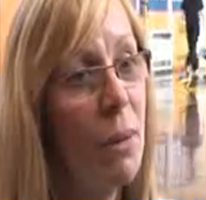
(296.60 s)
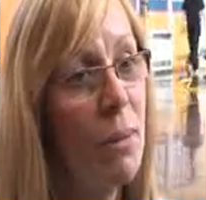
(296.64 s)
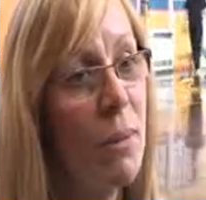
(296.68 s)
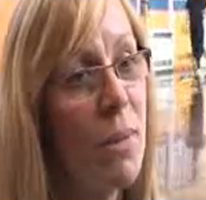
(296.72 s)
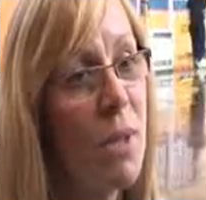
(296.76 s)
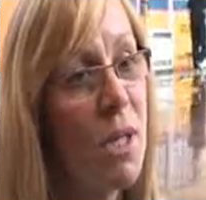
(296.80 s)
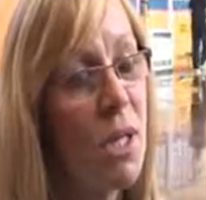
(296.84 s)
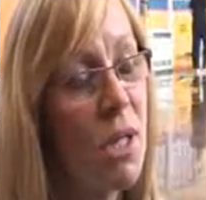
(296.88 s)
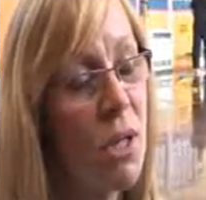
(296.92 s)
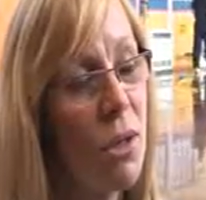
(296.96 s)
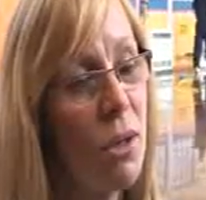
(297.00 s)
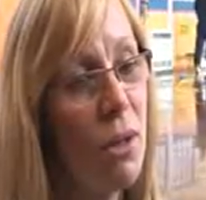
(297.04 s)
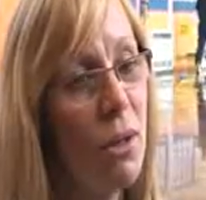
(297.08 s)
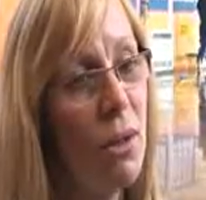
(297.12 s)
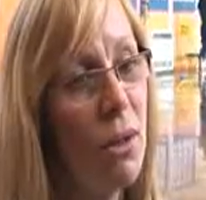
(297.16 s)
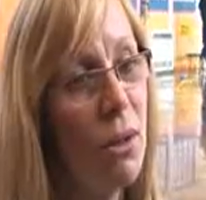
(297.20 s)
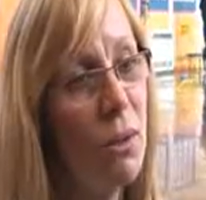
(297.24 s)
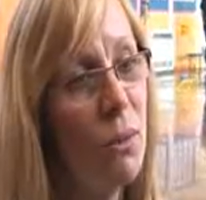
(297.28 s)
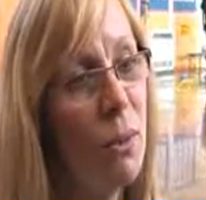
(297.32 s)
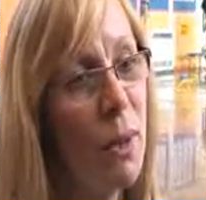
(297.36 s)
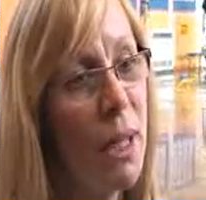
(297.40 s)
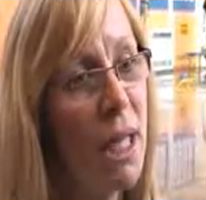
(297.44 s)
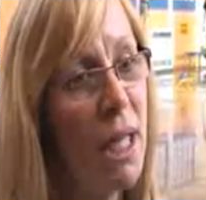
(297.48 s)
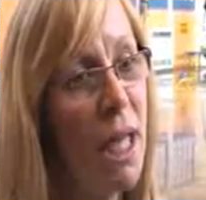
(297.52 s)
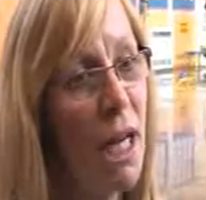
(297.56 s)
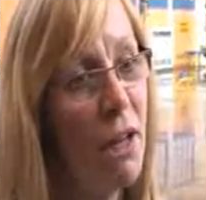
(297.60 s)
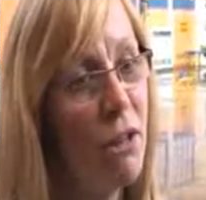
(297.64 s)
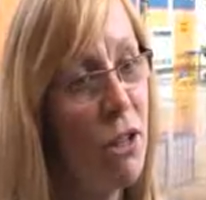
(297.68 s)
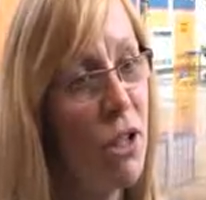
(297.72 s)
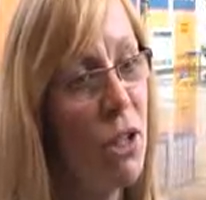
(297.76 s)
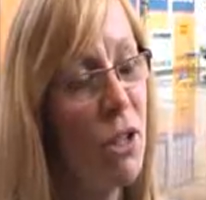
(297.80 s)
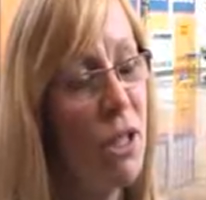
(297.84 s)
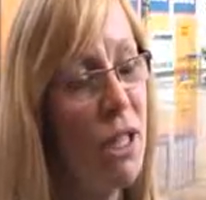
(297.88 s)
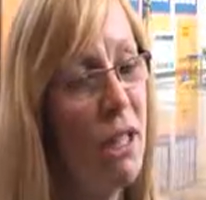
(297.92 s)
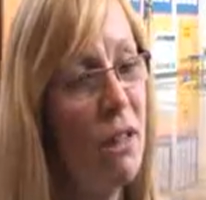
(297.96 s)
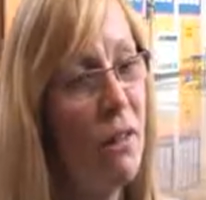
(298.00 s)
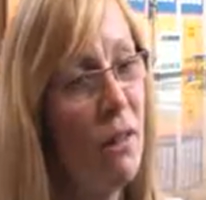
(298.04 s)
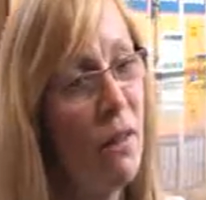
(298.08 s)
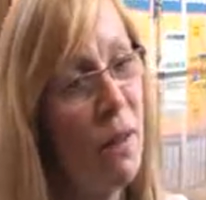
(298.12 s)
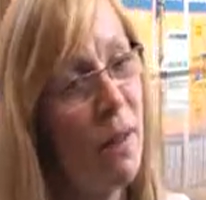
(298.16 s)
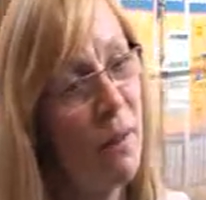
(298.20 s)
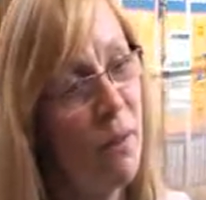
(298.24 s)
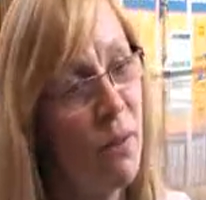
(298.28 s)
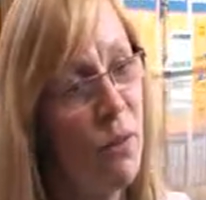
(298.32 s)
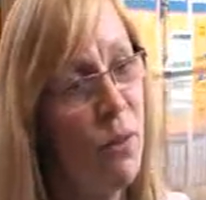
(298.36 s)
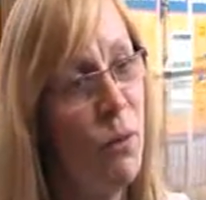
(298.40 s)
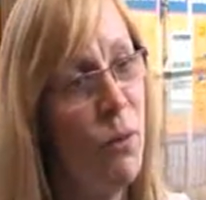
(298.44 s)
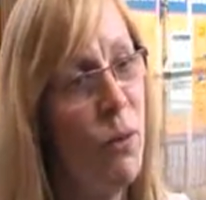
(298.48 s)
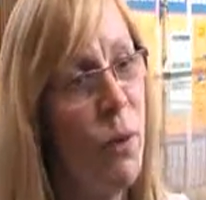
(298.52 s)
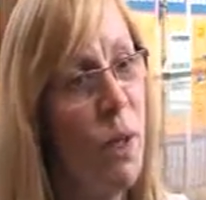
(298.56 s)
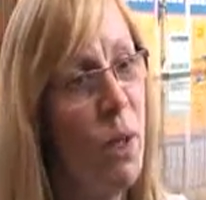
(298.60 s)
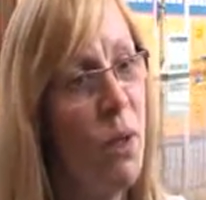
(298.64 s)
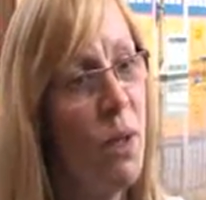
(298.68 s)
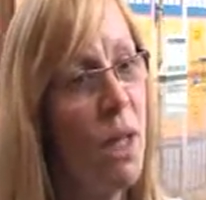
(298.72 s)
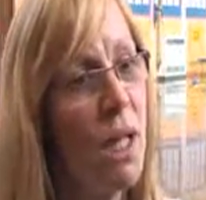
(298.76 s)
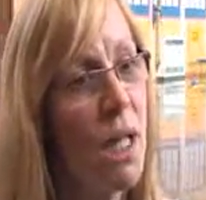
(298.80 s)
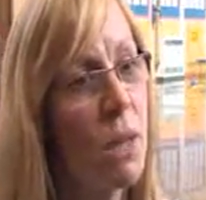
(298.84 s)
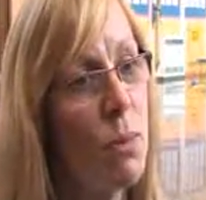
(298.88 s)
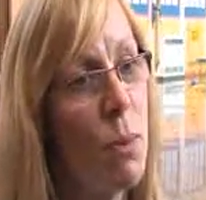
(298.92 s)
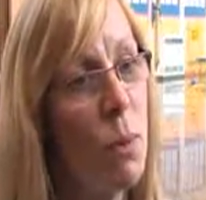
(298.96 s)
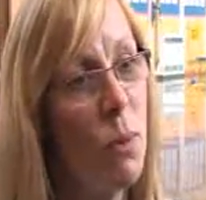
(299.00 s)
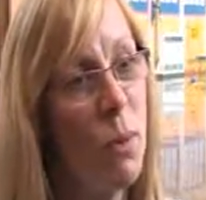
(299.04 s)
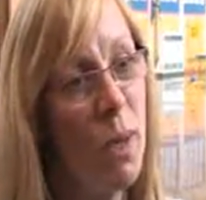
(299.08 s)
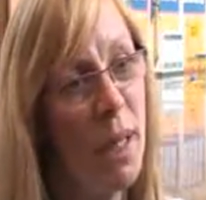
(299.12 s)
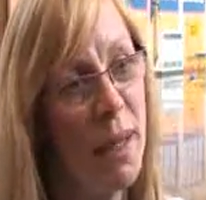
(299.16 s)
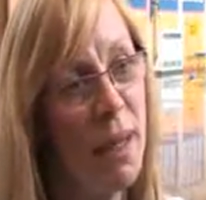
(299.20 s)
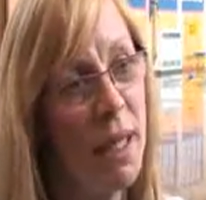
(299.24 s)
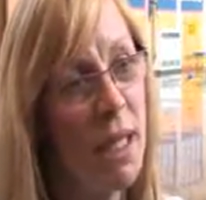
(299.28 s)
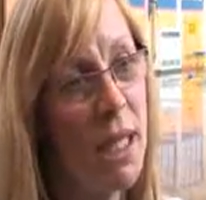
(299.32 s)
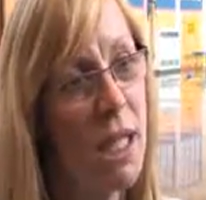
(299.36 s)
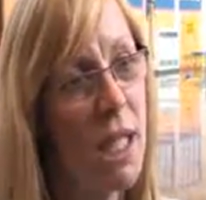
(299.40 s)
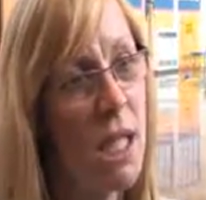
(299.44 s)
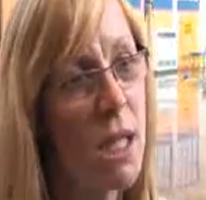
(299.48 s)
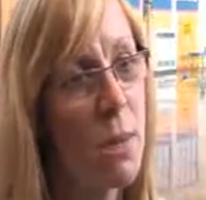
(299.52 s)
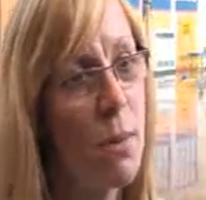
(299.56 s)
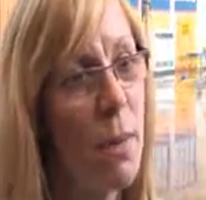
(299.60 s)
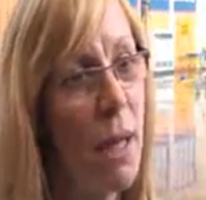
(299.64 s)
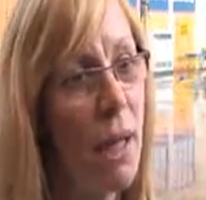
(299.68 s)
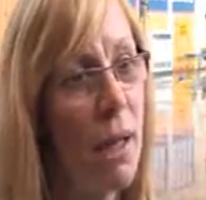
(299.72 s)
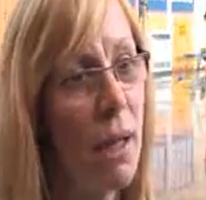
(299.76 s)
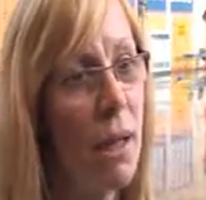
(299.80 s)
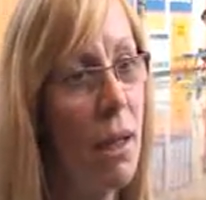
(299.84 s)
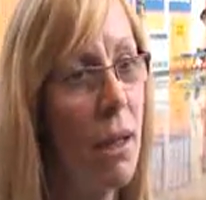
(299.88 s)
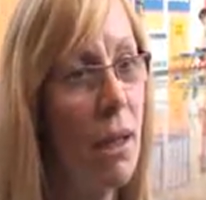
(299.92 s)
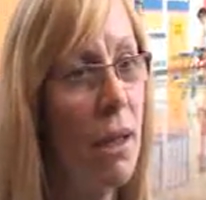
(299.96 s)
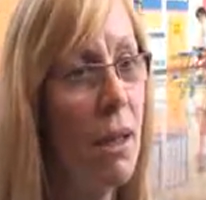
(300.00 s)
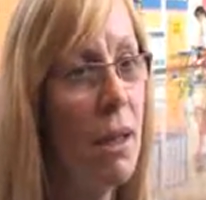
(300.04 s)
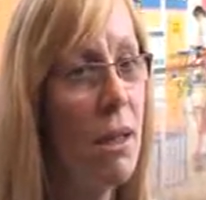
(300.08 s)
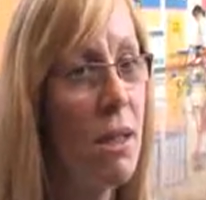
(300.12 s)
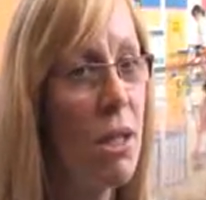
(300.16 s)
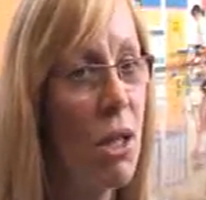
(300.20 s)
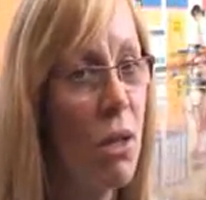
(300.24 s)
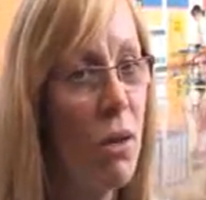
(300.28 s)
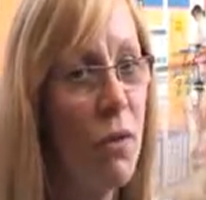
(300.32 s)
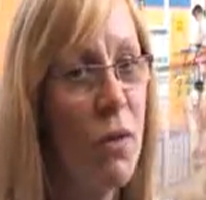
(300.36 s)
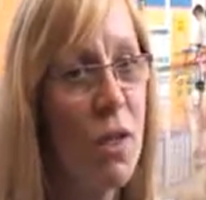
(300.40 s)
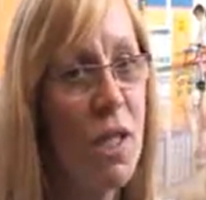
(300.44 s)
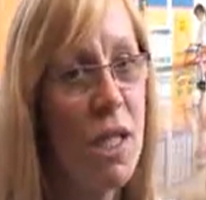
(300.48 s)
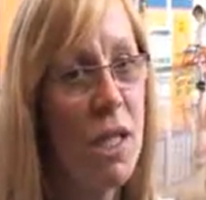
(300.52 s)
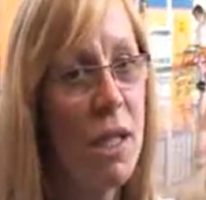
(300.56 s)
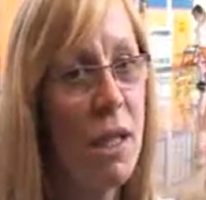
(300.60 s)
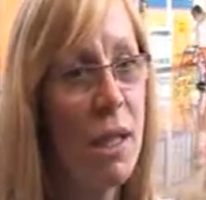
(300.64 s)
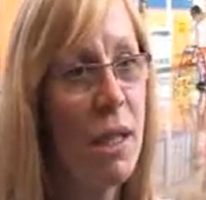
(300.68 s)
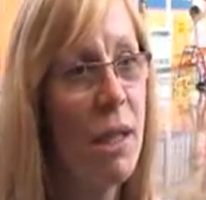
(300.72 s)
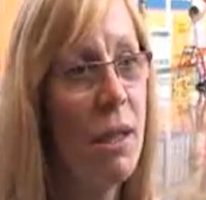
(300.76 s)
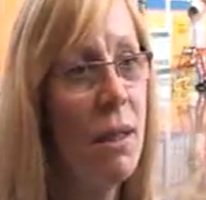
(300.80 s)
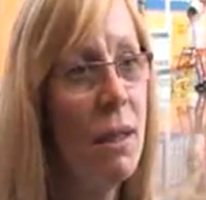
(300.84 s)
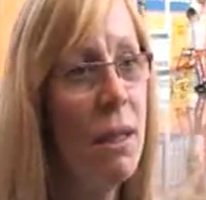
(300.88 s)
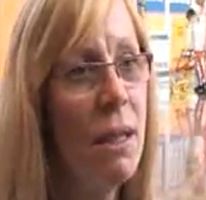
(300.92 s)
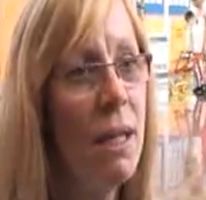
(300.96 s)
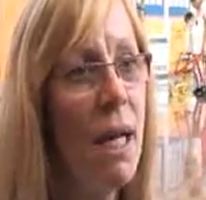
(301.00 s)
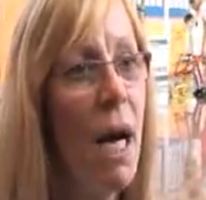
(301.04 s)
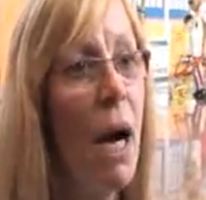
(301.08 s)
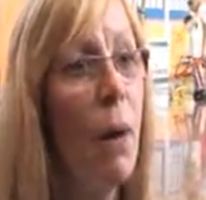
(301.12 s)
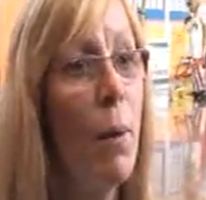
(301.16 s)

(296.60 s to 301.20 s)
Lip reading: So we carried on a few years, but when they dismantled, obviously, I